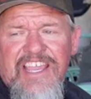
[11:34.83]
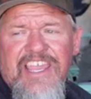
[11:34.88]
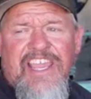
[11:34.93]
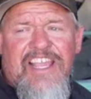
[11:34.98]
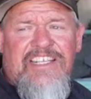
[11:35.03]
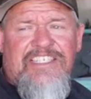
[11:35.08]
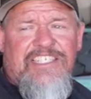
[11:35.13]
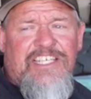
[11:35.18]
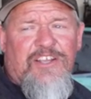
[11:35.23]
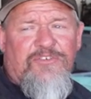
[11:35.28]
I
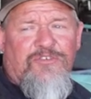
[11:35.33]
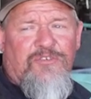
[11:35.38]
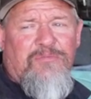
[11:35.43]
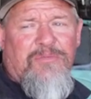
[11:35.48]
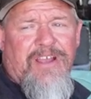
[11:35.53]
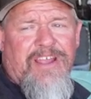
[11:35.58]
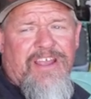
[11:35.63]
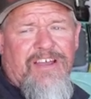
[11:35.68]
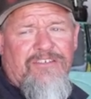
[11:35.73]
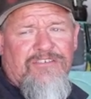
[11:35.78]
can't see it from
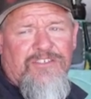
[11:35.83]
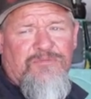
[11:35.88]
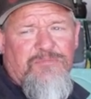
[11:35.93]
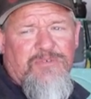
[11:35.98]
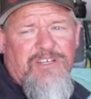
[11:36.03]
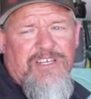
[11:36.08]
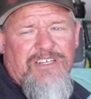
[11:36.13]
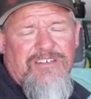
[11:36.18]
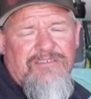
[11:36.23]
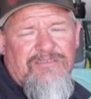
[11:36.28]
my house,
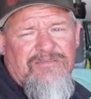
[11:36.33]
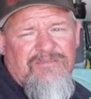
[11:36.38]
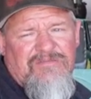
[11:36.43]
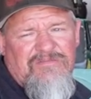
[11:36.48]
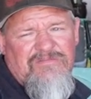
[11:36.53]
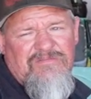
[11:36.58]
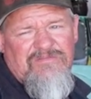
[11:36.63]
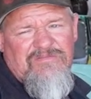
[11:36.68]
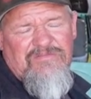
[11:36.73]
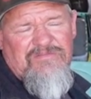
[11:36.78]
but.
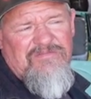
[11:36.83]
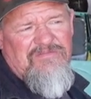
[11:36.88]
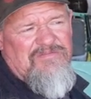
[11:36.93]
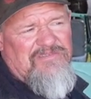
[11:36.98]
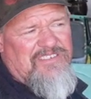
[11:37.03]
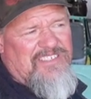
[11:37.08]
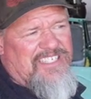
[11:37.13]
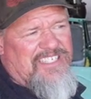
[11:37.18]
You can.